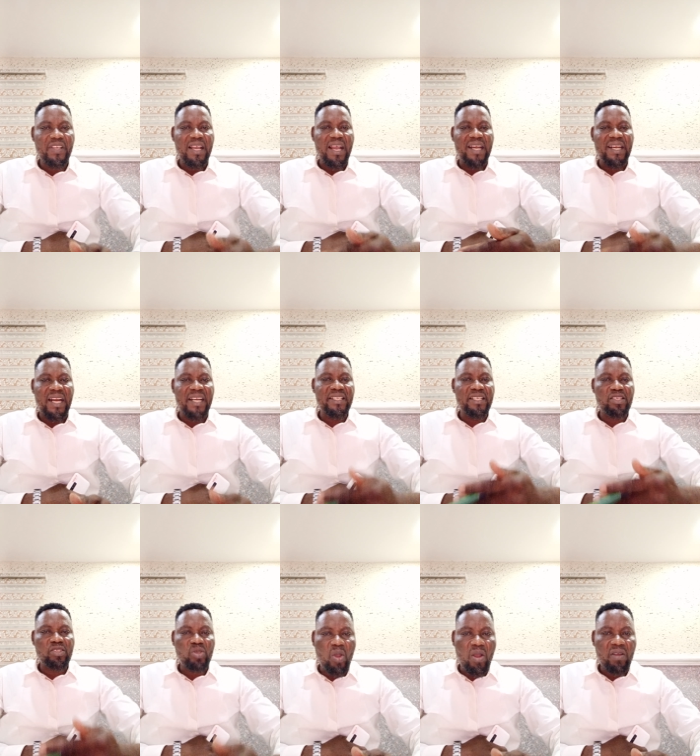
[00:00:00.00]
and there is a
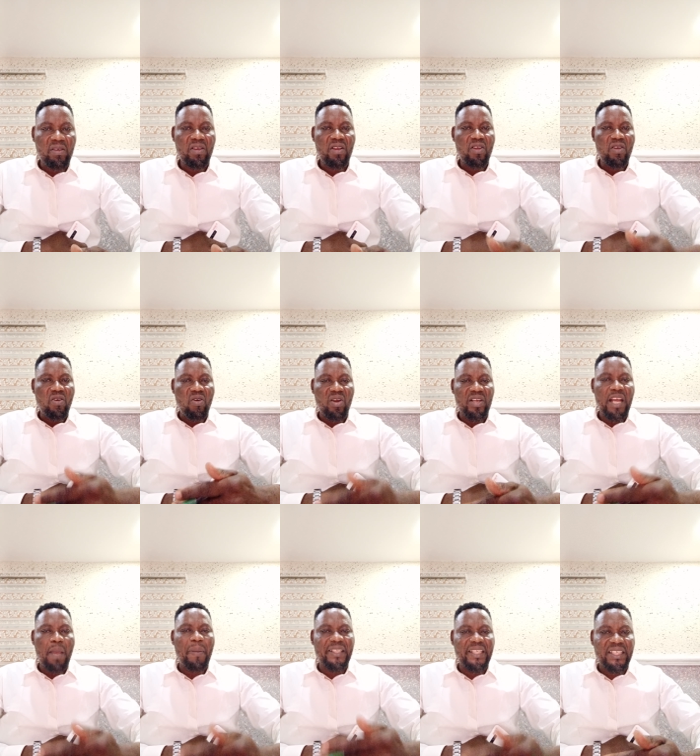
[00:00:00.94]
stock on
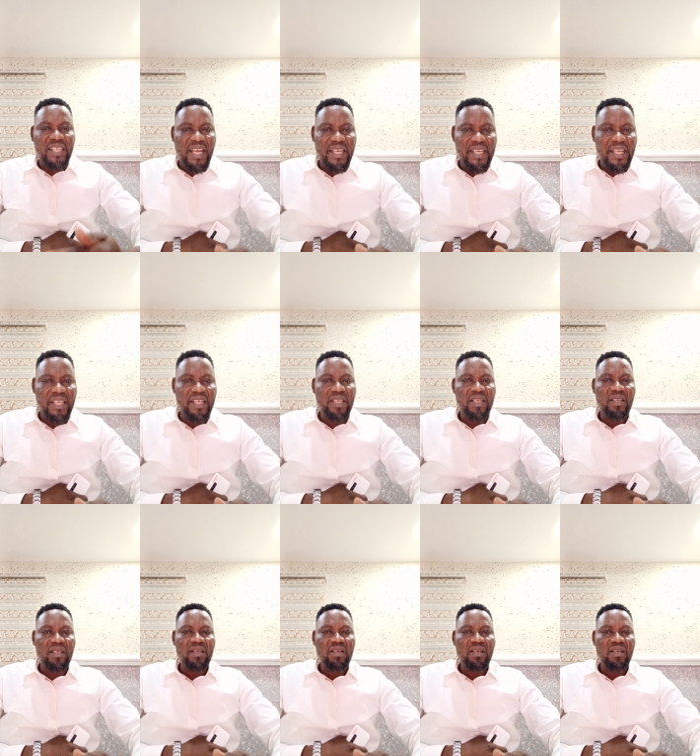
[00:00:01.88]
that particular day.